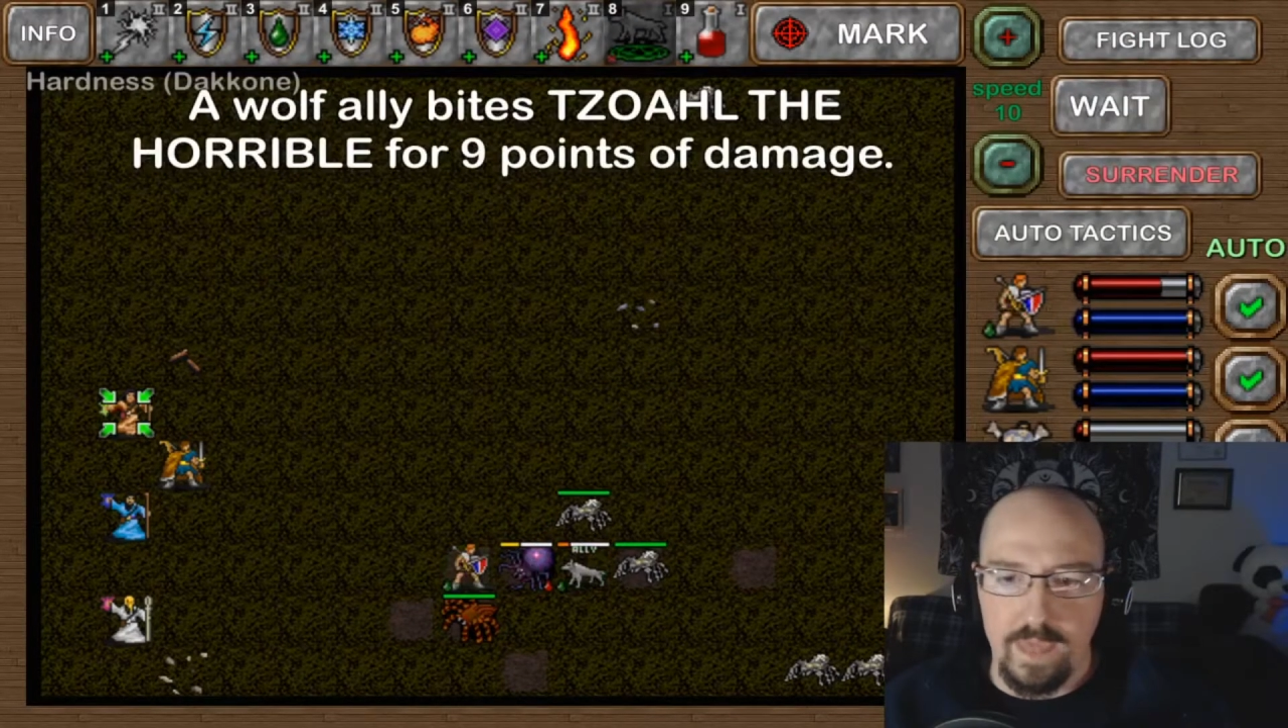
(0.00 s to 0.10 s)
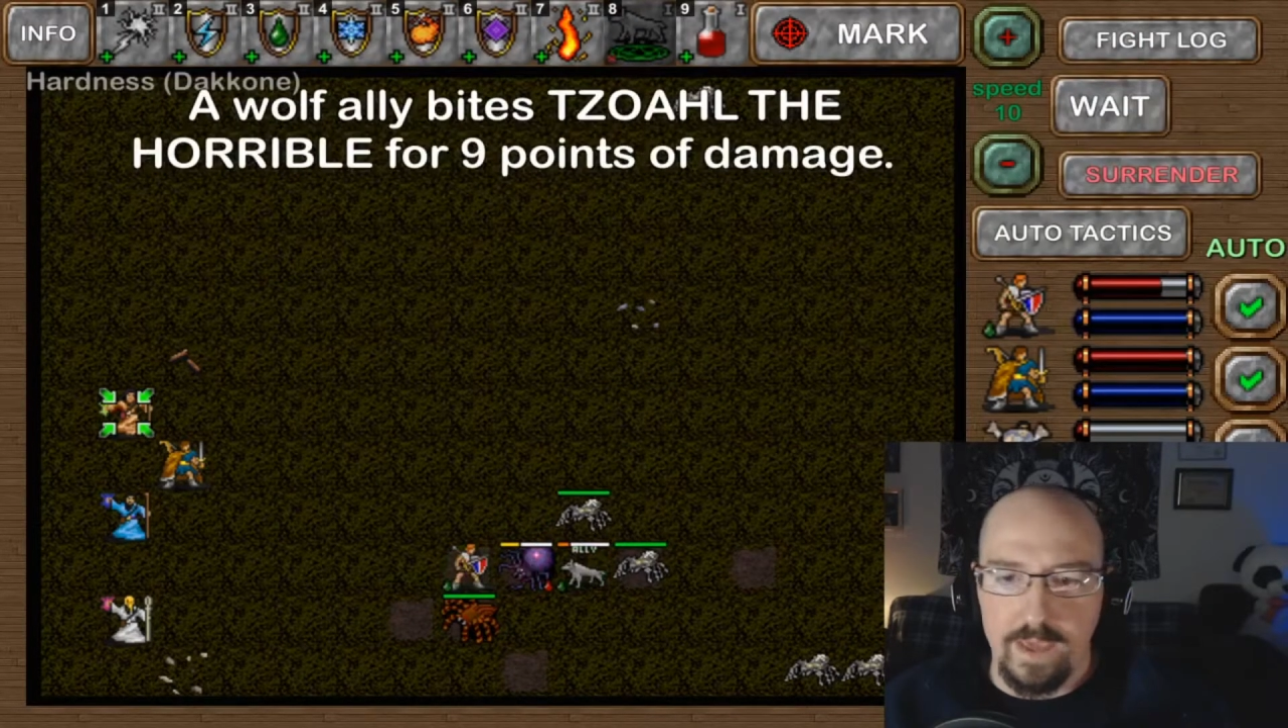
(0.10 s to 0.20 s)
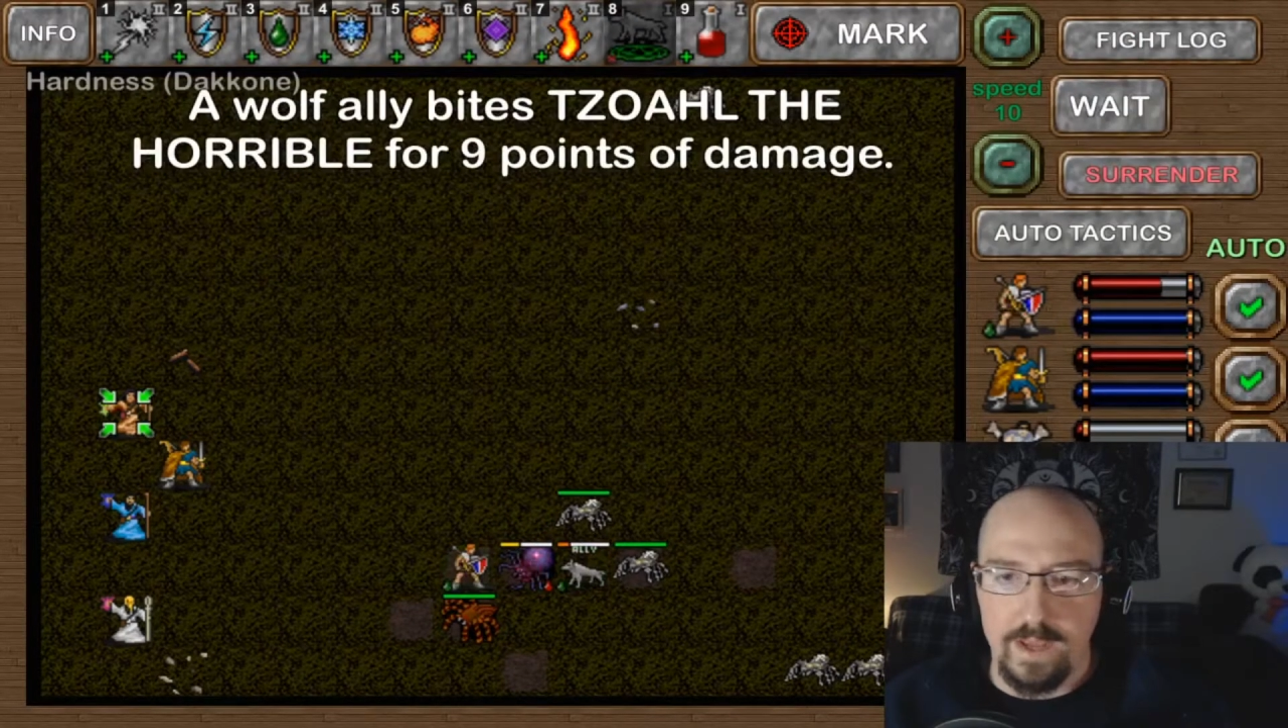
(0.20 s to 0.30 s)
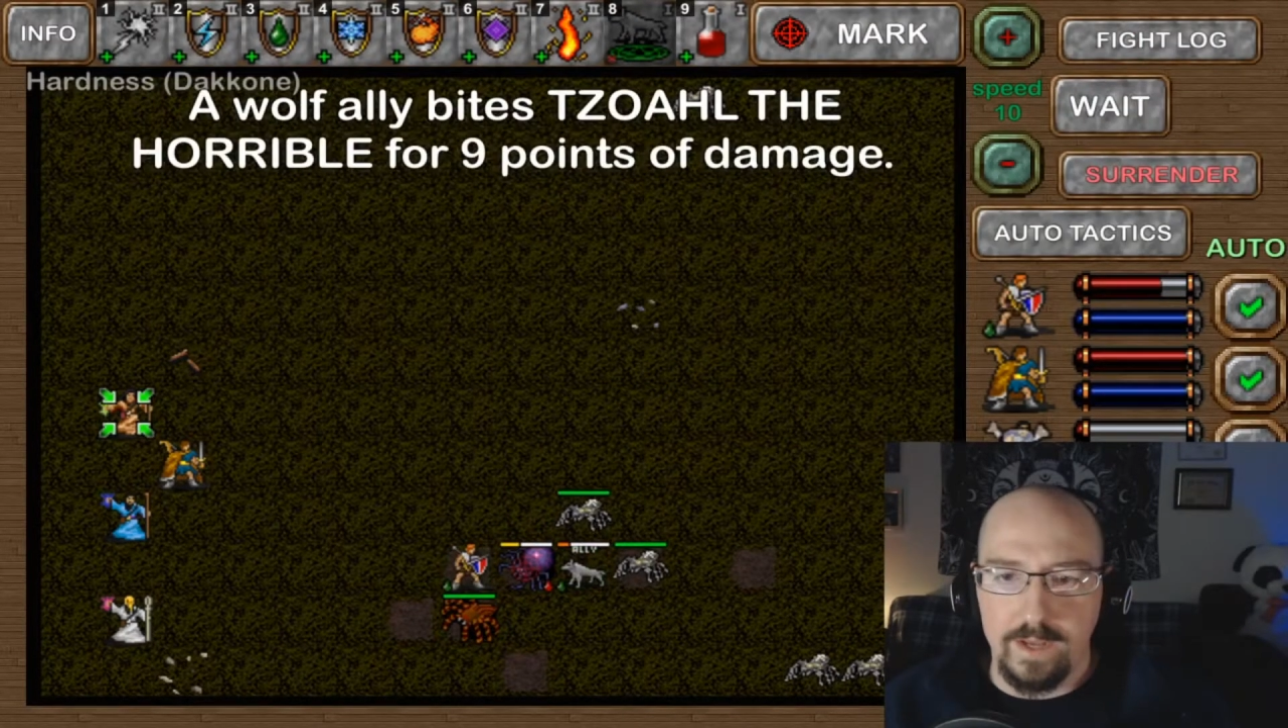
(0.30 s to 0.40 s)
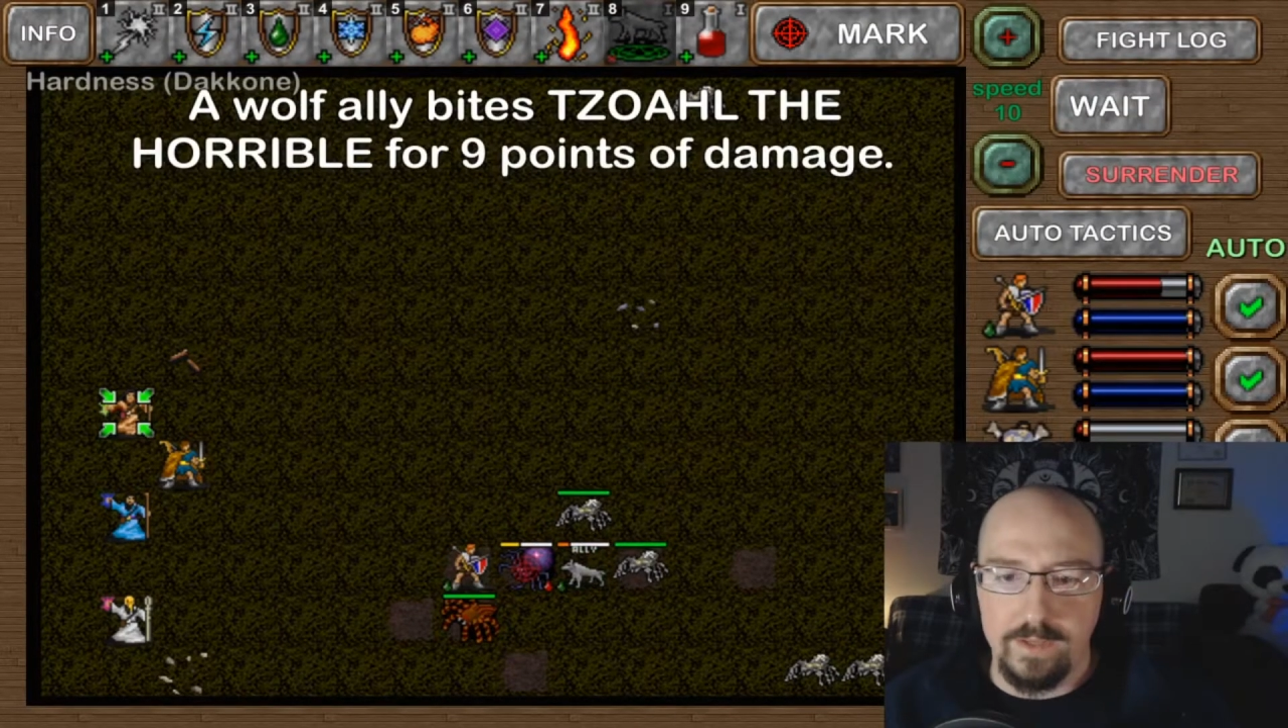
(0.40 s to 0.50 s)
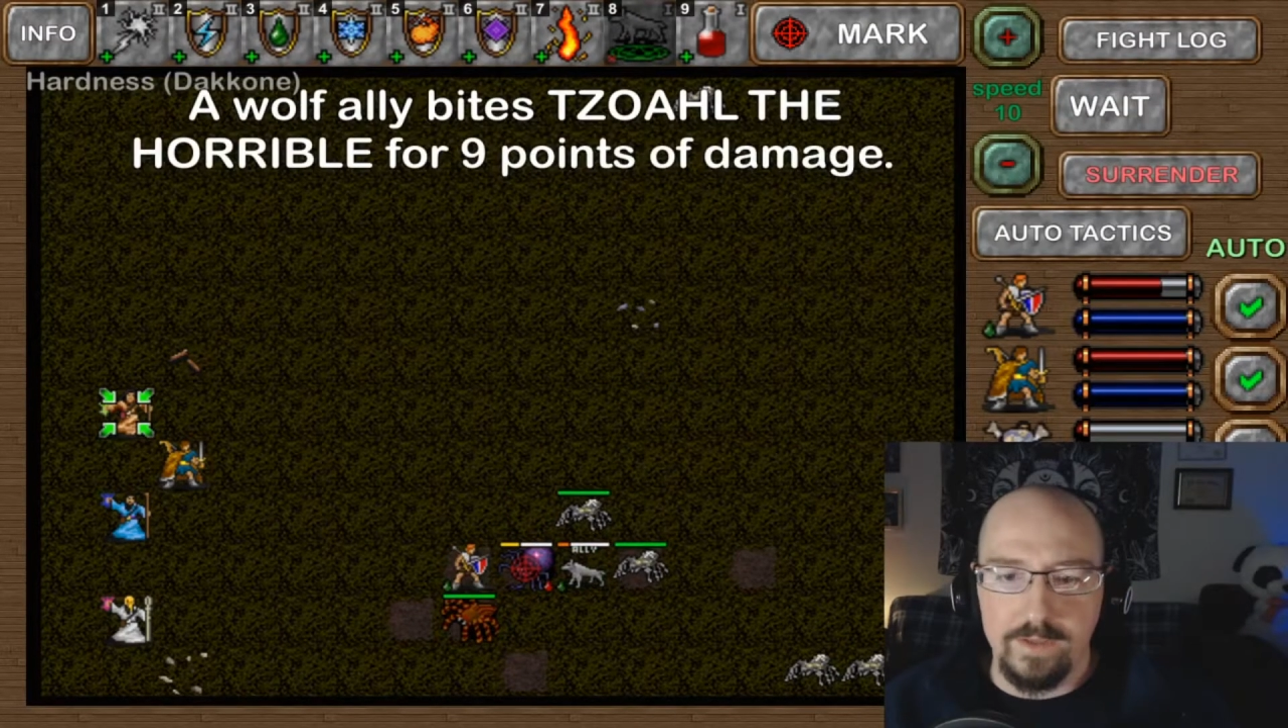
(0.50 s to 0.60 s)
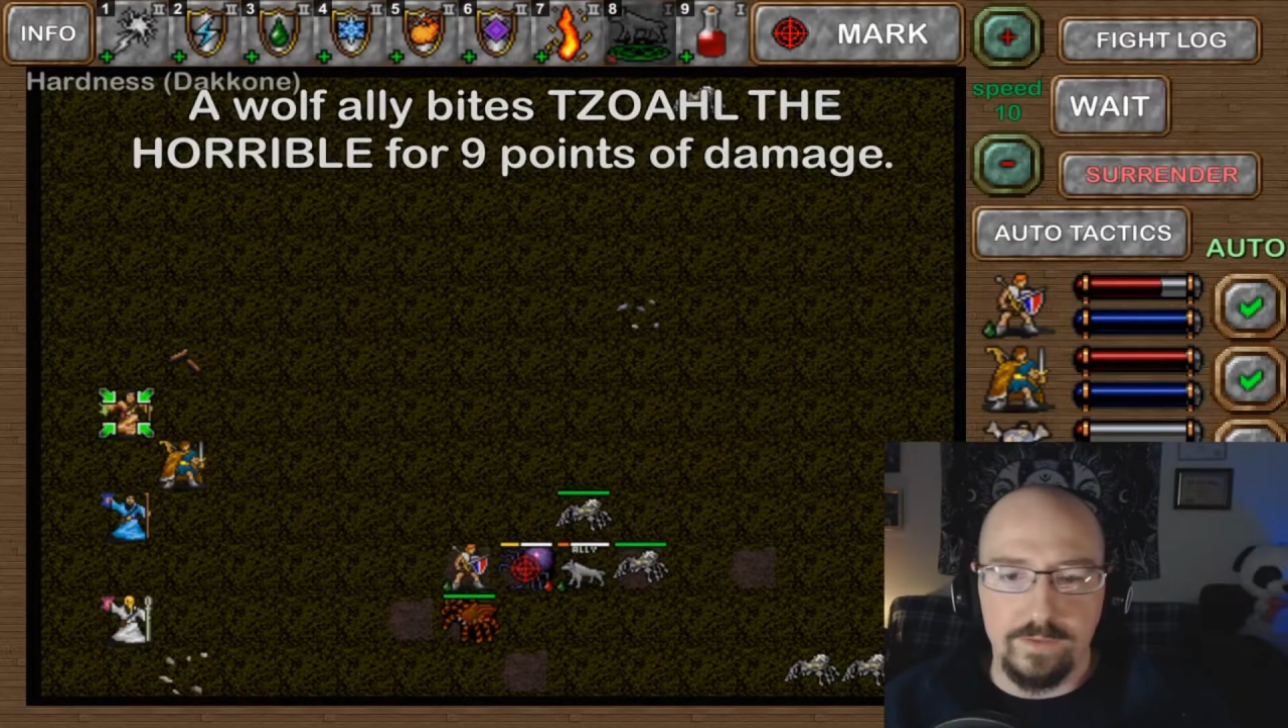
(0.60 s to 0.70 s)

And he is